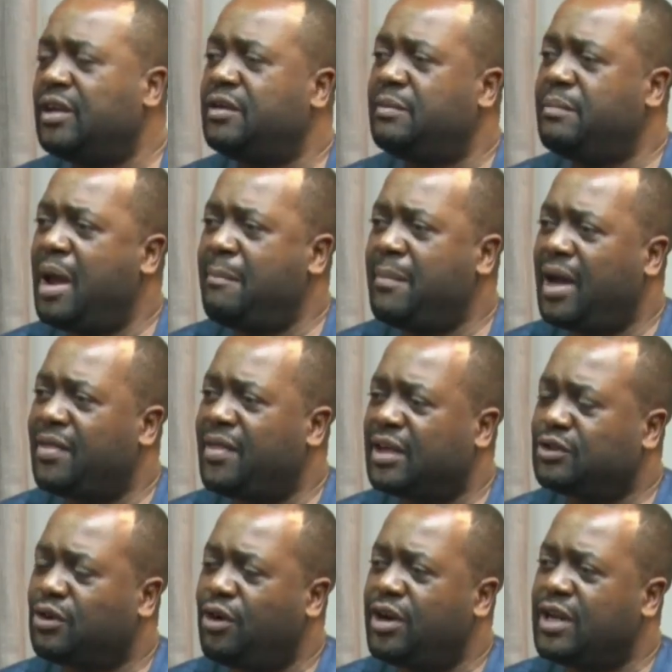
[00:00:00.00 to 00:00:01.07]
remember
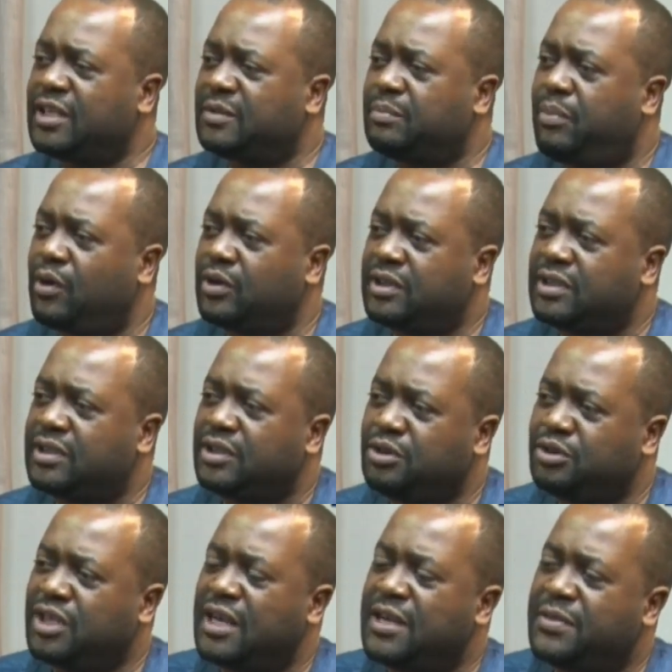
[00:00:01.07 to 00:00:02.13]
that oil is bought
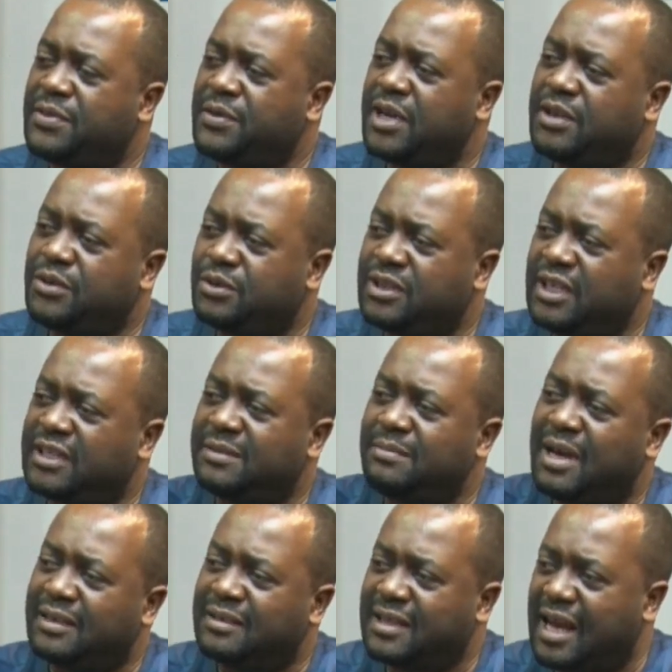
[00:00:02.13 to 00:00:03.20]
usually 3 to
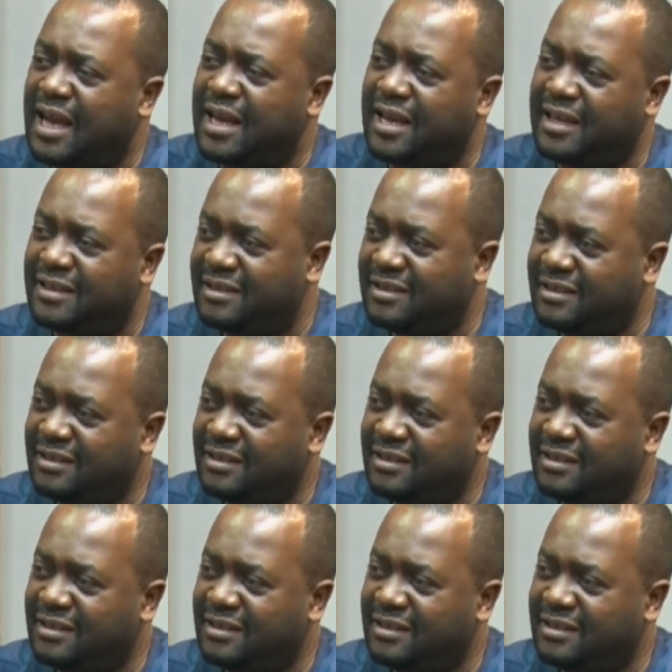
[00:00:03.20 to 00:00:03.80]
6 months ahead.